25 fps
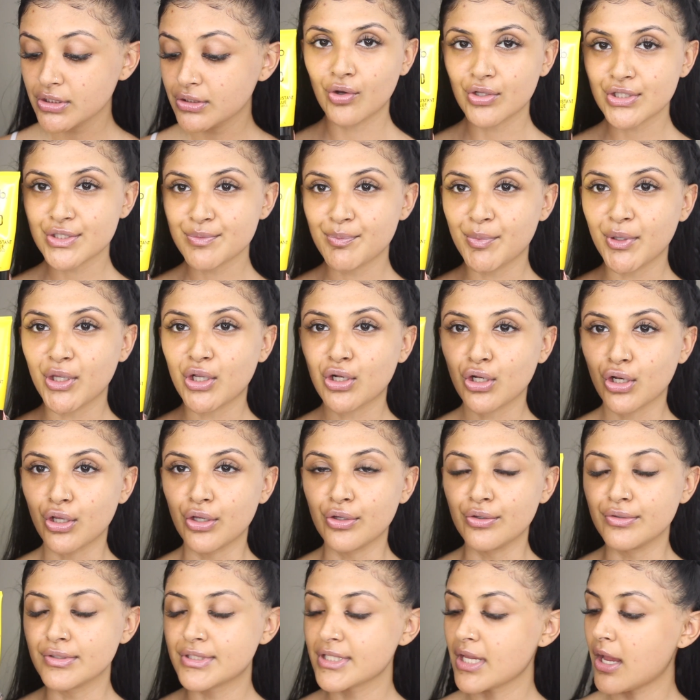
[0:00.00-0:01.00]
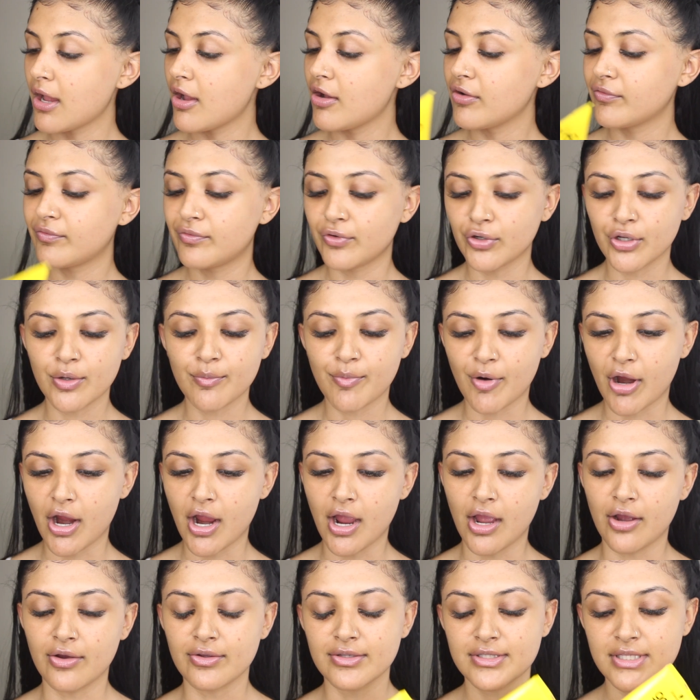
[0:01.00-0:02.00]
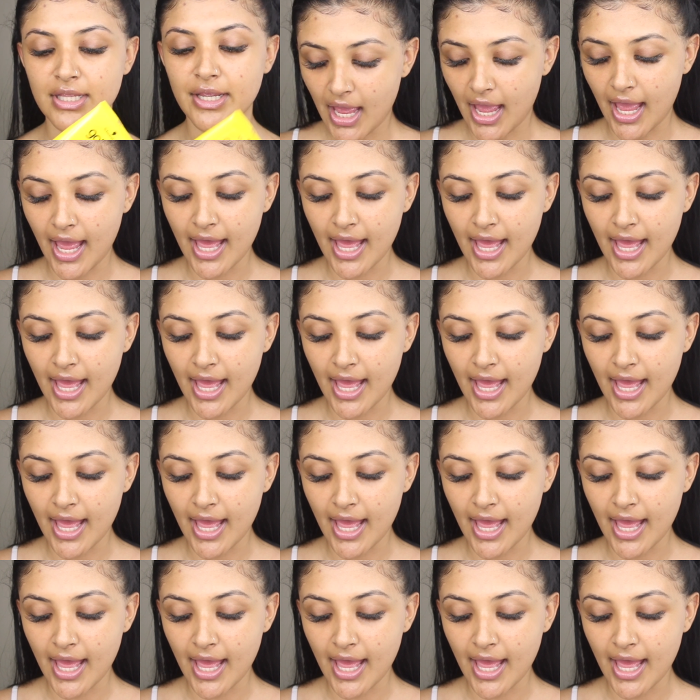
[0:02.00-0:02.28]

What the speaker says: got to be glued for your brows.